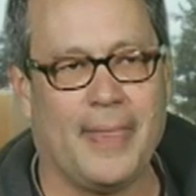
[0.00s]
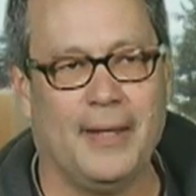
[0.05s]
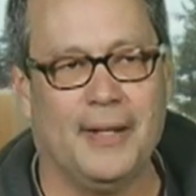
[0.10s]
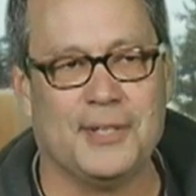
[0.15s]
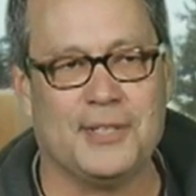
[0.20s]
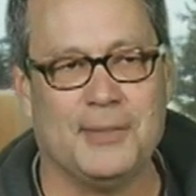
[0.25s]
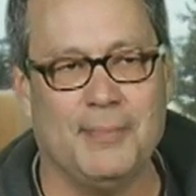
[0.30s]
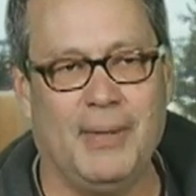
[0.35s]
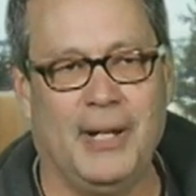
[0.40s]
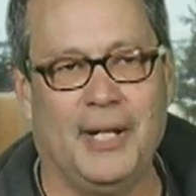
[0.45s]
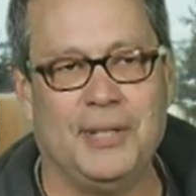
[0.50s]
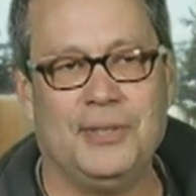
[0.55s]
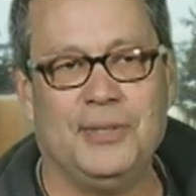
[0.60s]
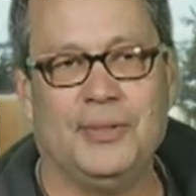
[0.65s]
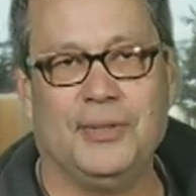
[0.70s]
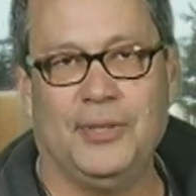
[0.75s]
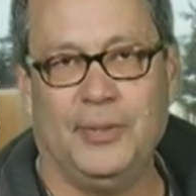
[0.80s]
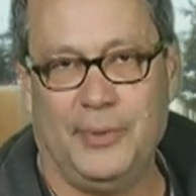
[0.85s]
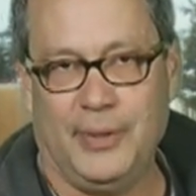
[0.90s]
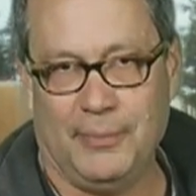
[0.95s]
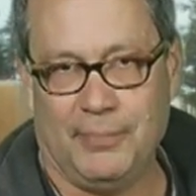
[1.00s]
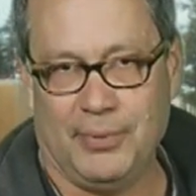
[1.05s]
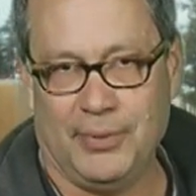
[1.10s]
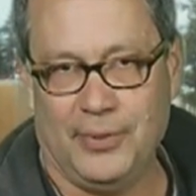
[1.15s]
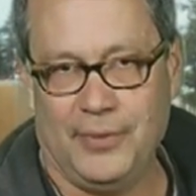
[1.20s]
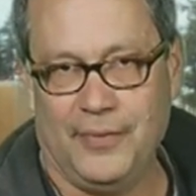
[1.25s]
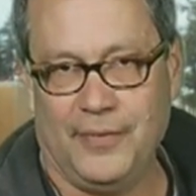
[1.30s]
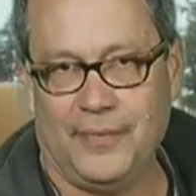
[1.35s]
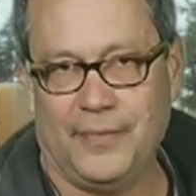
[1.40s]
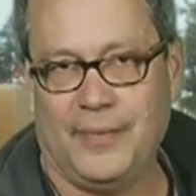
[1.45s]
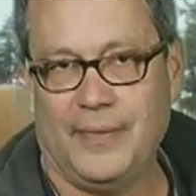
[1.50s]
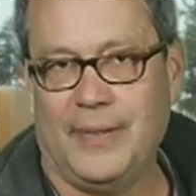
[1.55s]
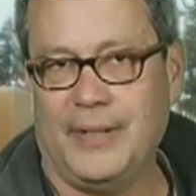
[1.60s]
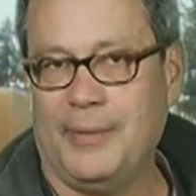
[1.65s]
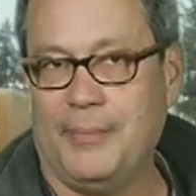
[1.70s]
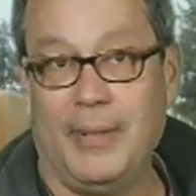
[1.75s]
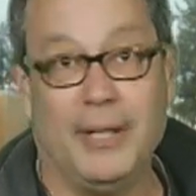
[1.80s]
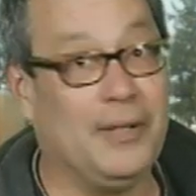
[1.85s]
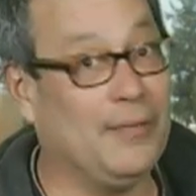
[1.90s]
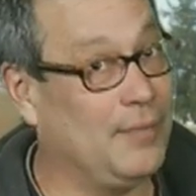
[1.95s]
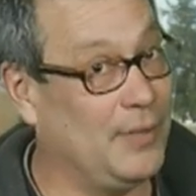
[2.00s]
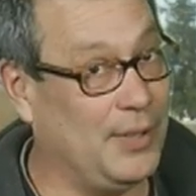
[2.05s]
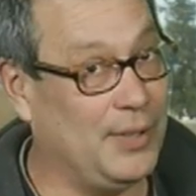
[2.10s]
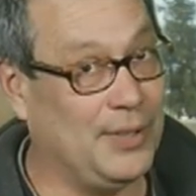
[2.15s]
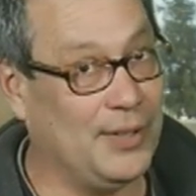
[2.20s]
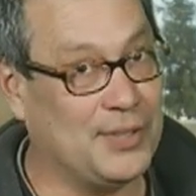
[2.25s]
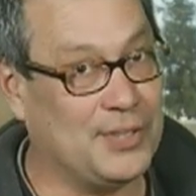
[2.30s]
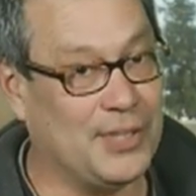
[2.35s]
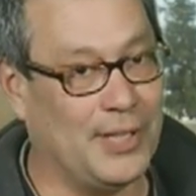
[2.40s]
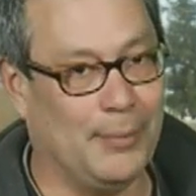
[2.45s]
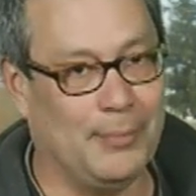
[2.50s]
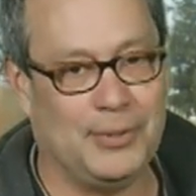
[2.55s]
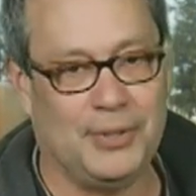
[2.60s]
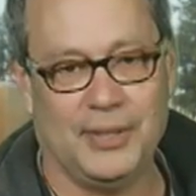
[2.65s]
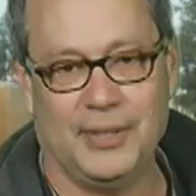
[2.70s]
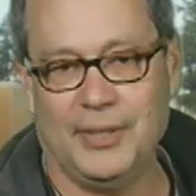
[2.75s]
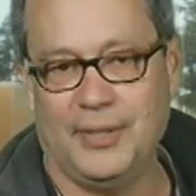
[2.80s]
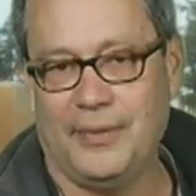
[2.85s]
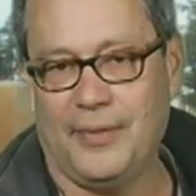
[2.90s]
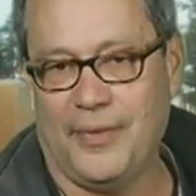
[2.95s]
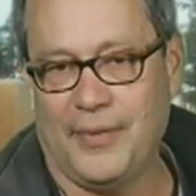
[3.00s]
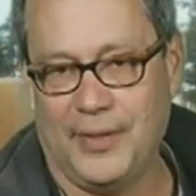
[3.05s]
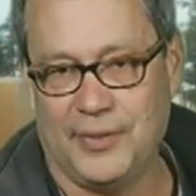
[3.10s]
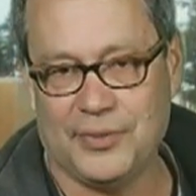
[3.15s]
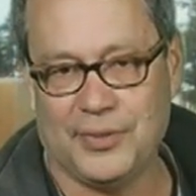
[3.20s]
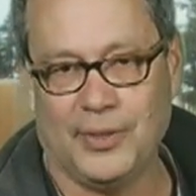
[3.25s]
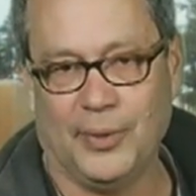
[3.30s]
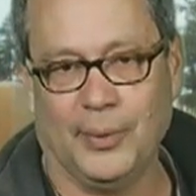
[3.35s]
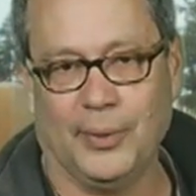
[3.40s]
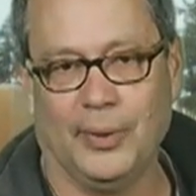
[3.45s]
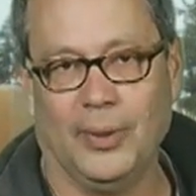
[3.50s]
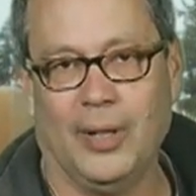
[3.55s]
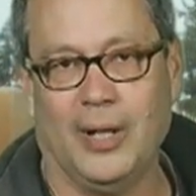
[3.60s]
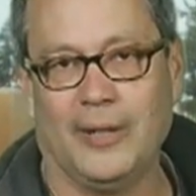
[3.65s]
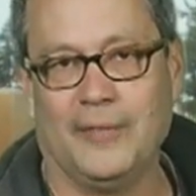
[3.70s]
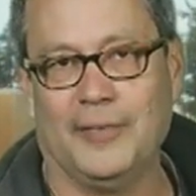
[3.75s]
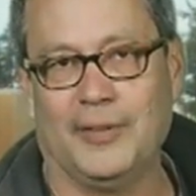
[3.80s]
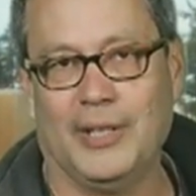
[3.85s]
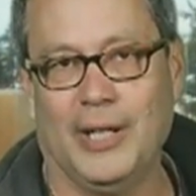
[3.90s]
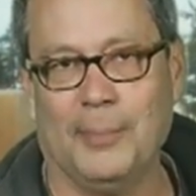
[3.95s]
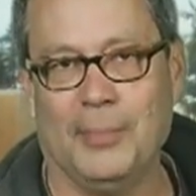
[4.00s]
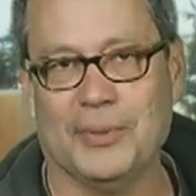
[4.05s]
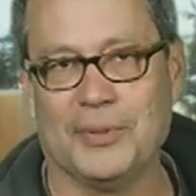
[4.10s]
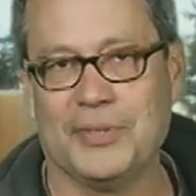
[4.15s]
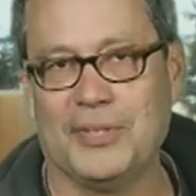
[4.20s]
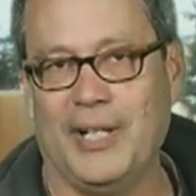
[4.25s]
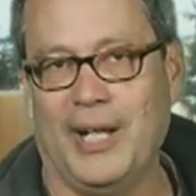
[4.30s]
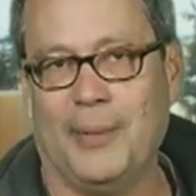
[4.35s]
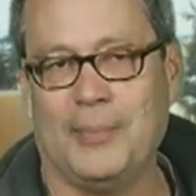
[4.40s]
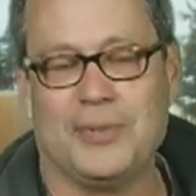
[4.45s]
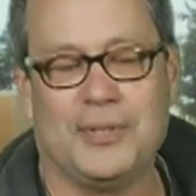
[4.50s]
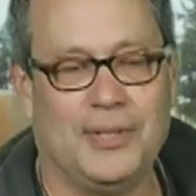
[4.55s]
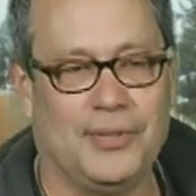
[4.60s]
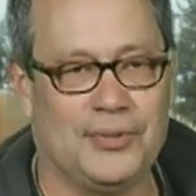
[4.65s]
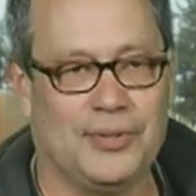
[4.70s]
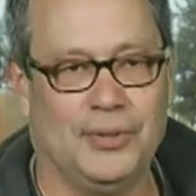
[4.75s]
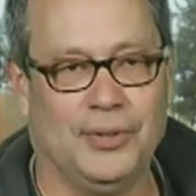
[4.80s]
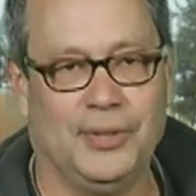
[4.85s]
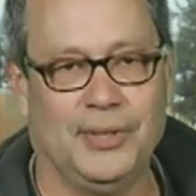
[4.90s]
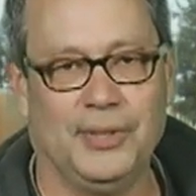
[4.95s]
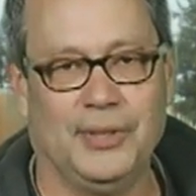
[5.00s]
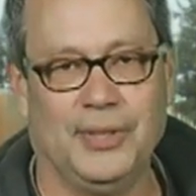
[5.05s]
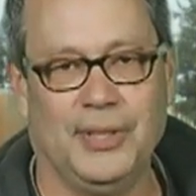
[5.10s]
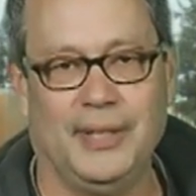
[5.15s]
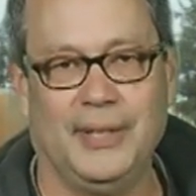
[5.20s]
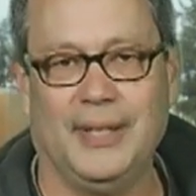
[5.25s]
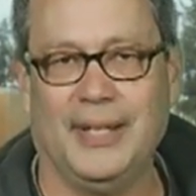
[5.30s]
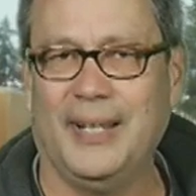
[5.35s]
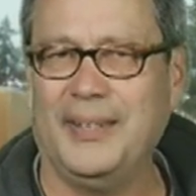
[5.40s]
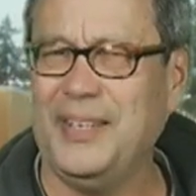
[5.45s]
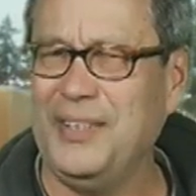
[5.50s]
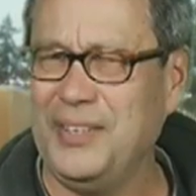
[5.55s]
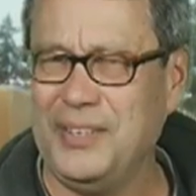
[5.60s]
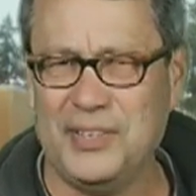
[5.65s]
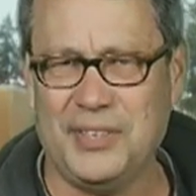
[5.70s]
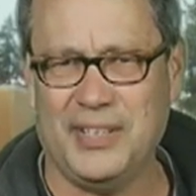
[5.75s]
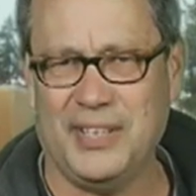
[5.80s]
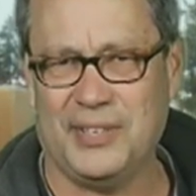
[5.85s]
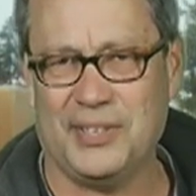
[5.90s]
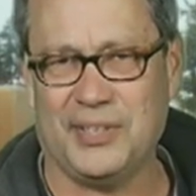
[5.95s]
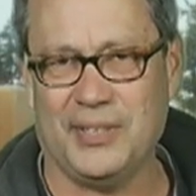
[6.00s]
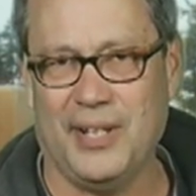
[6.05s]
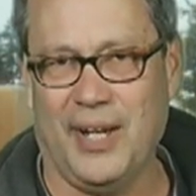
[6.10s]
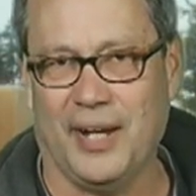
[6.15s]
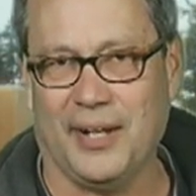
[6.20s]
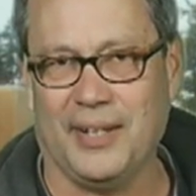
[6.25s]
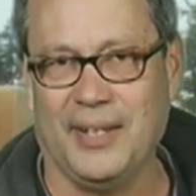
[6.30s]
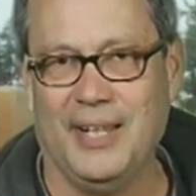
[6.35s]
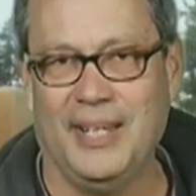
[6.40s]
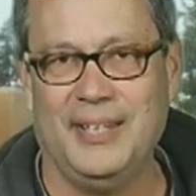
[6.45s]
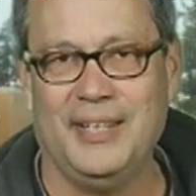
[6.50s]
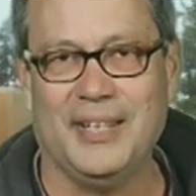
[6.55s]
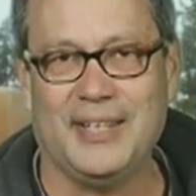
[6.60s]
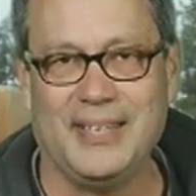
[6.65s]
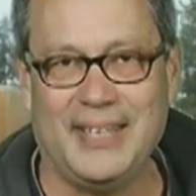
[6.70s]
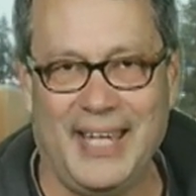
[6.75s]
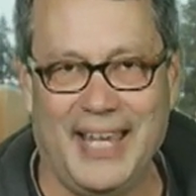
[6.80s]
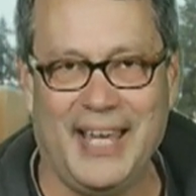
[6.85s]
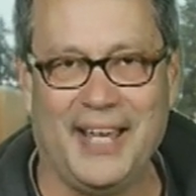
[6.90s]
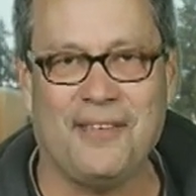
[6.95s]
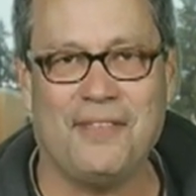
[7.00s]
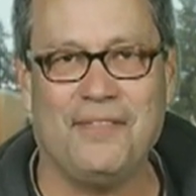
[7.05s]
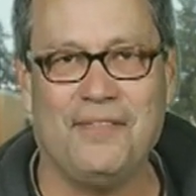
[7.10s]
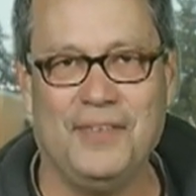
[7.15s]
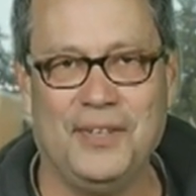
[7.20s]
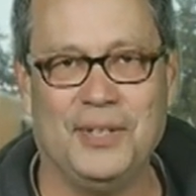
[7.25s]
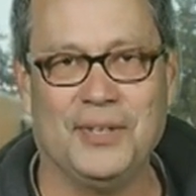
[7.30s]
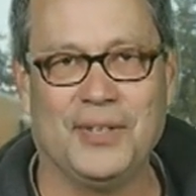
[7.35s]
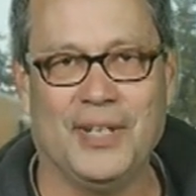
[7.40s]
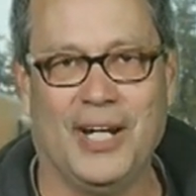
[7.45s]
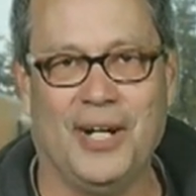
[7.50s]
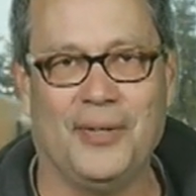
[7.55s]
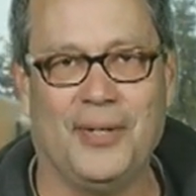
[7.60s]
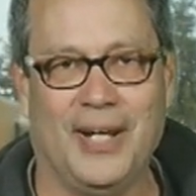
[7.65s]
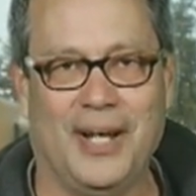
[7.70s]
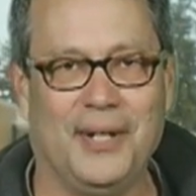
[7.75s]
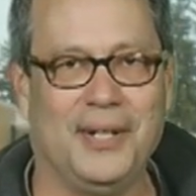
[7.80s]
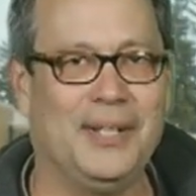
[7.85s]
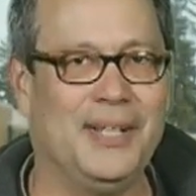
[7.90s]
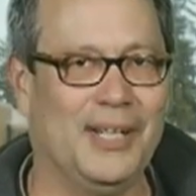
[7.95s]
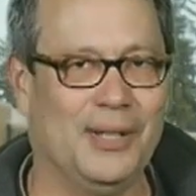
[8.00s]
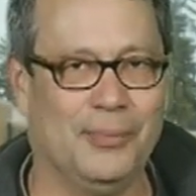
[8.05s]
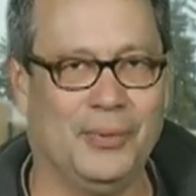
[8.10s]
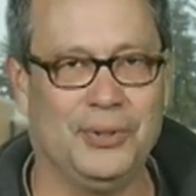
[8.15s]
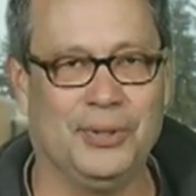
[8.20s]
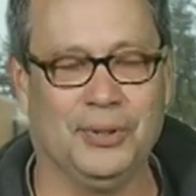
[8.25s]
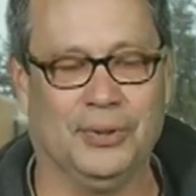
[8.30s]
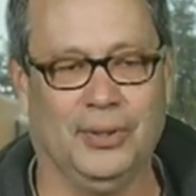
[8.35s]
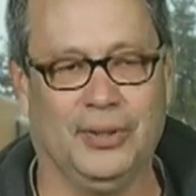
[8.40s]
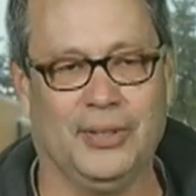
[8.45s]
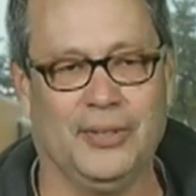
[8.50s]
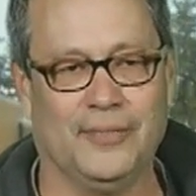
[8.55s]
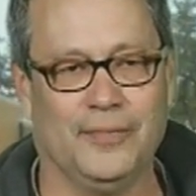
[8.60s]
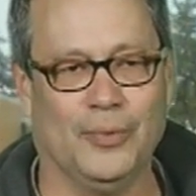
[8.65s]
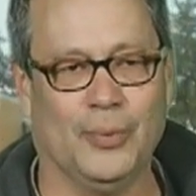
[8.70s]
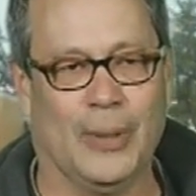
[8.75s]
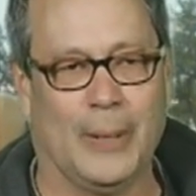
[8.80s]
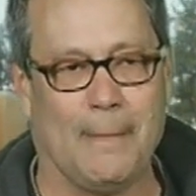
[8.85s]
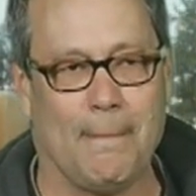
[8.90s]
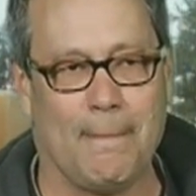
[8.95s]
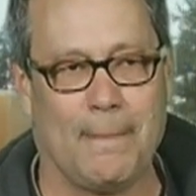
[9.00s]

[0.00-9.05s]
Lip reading: So imagine you're doing a proof, you make a very good assumption, things are going along for a couple steps, things are looking good, and then you just get stuck. You can't figure out how to get what you're looking for.